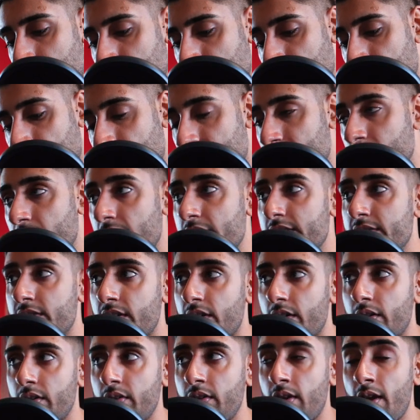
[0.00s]
we have less
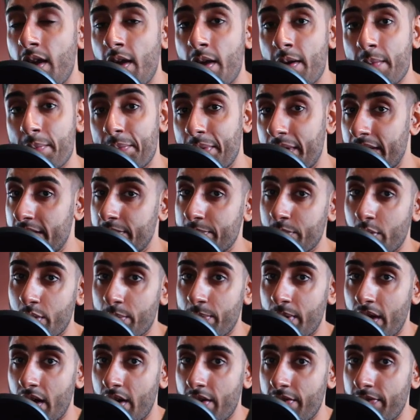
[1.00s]
code, but it's more
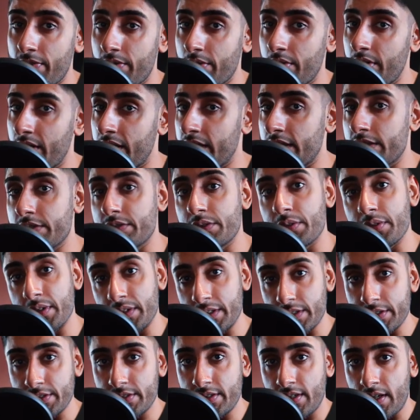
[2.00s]
powerful and it's doing
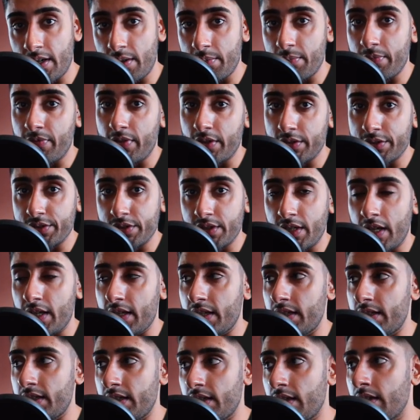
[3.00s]
the same
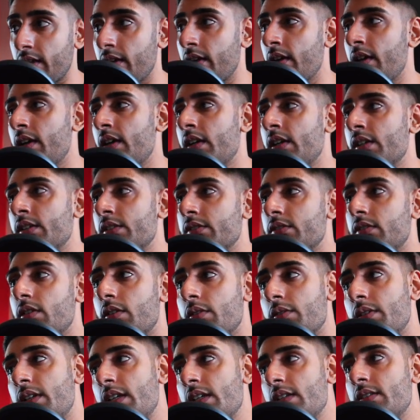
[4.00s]
functionality.
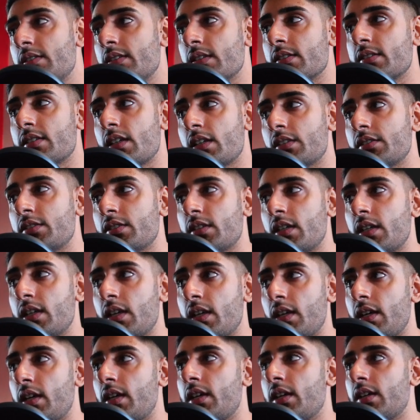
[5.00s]
So this
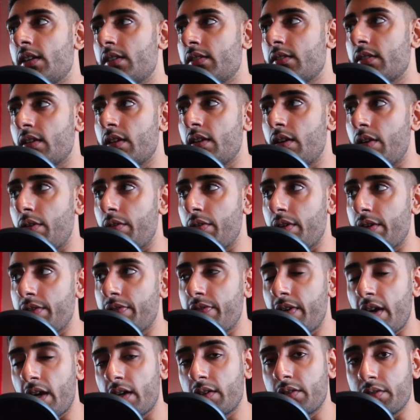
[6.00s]
essentially is a
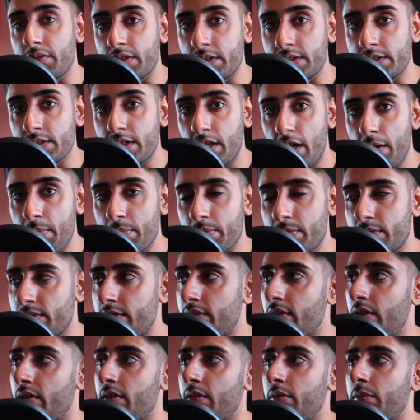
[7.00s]
refactoring step.
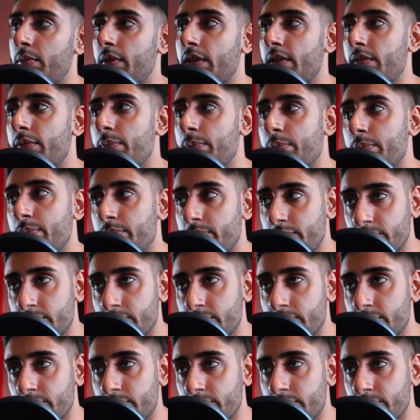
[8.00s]
So we